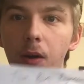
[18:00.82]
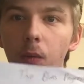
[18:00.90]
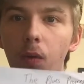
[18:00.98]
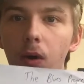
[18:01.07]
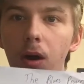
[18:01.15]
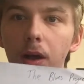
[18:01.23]
then
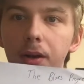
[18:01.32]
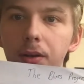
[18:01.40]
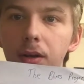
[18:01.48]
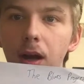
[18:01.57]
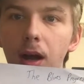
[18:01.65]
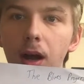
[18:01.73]
I'm
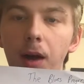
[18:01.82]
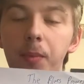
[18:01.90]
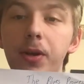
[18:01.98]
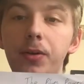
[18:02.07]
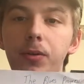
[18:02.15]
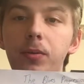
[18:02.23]

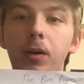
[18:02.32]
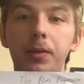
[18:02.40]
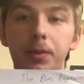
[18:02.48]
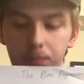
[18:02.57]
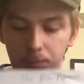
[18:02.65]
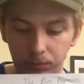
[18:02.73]

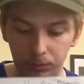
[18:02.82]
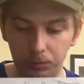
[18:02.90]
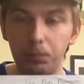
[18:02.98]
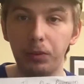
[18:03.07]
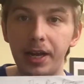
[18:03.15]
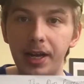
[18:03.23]
gonna
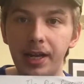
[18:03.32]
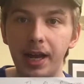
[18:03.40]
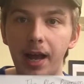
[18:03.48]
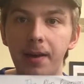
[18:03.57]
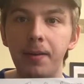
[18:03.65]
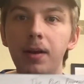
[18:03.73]
play it
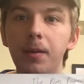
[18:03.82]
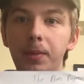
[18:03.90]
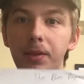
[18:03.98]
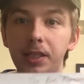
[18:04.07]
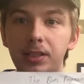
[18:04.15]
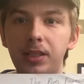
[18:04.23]
again.
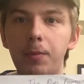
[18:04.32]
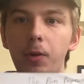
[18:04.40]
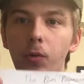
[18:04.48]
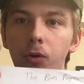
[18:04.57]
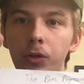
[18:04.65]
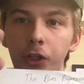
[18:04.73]
But this time
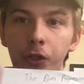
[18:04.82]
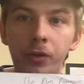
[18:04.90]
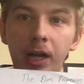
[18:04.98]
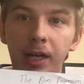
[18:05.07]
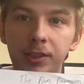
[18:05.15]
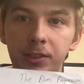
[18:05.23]
I want
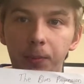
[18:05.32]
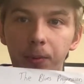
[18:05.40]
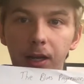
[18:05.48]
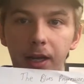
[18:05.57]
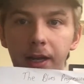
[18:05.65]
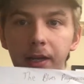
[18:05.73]
you guys to
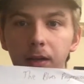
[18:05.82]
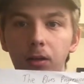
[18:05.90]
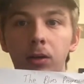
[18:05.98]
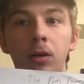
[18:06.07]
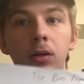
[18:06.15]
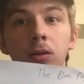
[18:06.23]
play
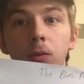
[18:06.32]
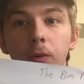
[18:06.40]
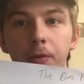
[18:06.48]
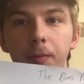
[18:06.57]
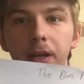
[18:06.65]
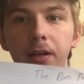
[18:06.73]
along
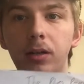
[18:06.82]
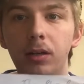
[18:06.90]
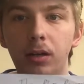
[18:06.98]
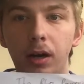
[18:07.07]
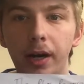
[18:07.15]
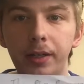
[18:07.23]
with me.
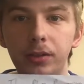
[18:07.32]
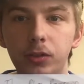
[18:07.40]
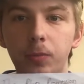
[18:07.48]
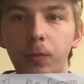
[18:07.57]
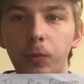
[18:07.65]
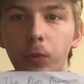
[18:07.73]
All right.
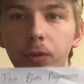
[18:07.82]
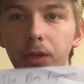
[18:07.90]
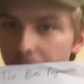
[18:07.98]
So remember, we're in